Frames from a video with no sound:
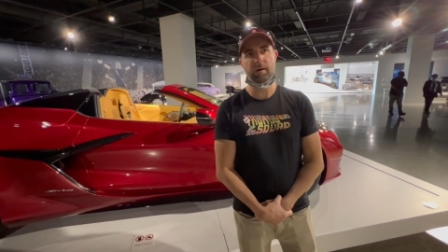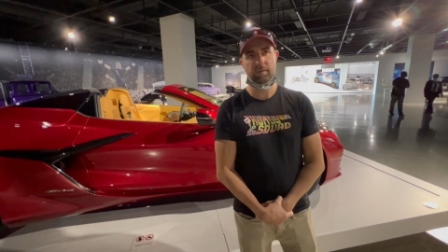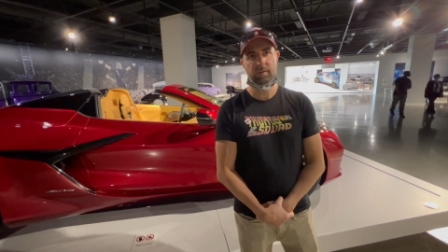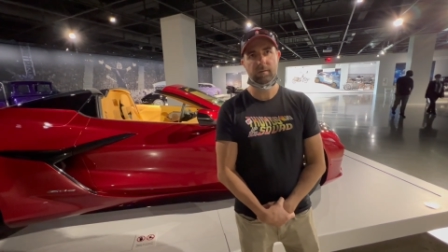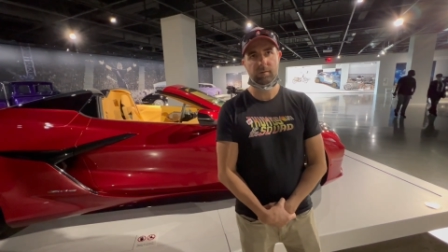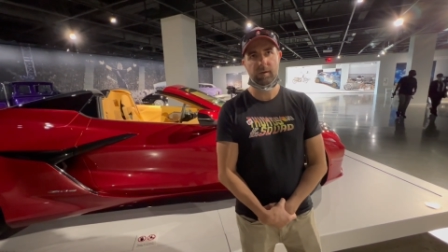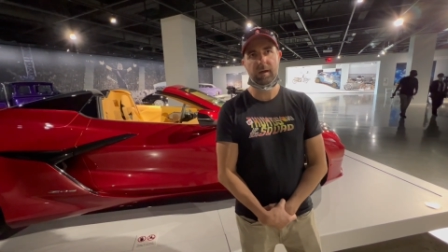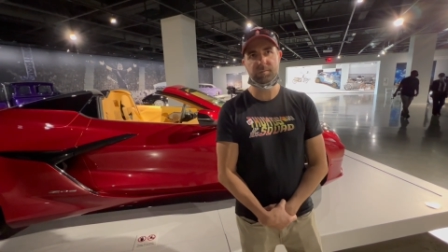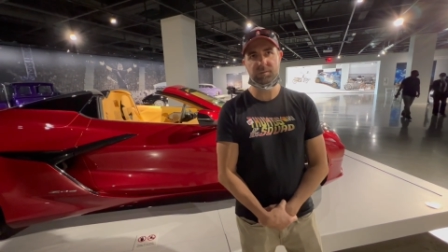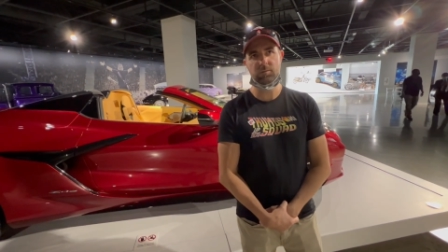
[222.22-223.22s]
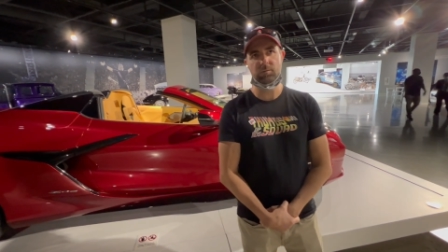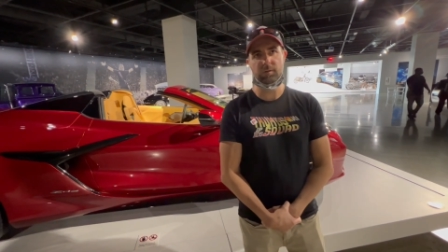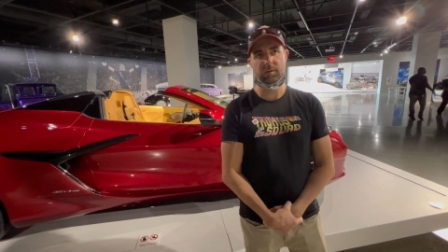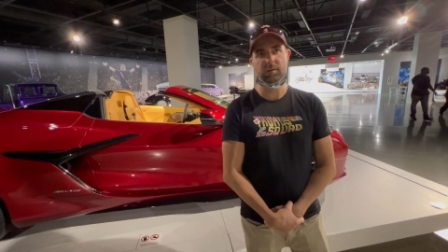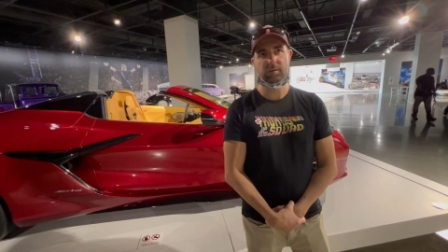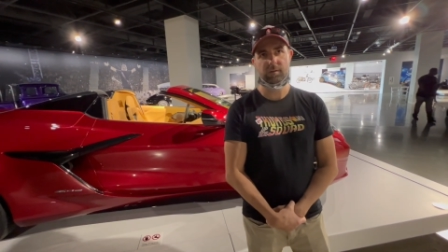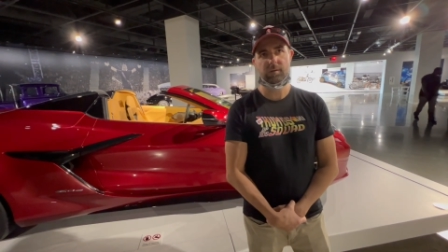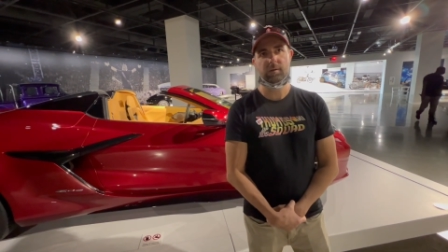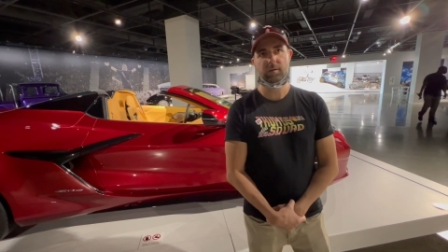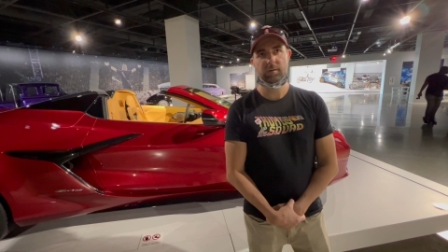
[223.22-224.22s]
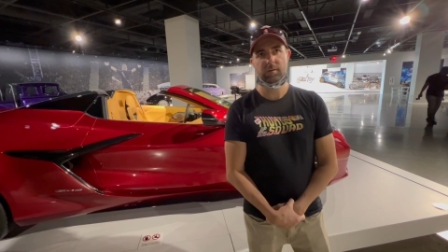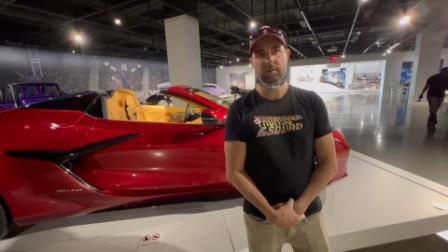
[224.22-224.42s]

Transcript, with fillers: I think the wide body alone was really